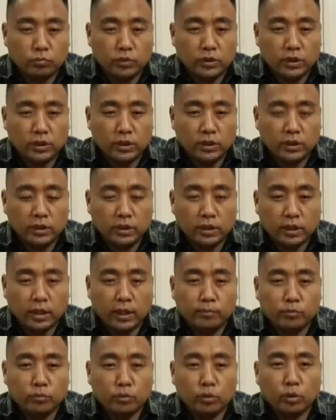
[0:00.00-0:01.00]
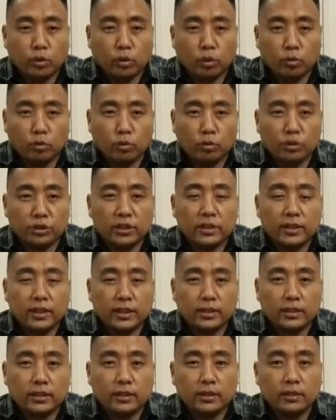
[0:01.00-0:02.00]
we came to a conclusion
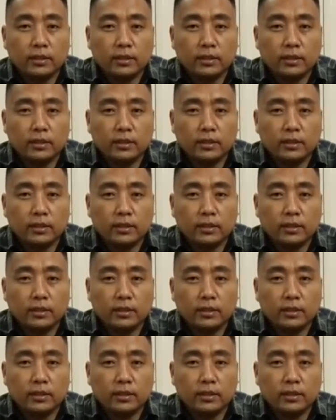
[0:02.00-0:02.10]
that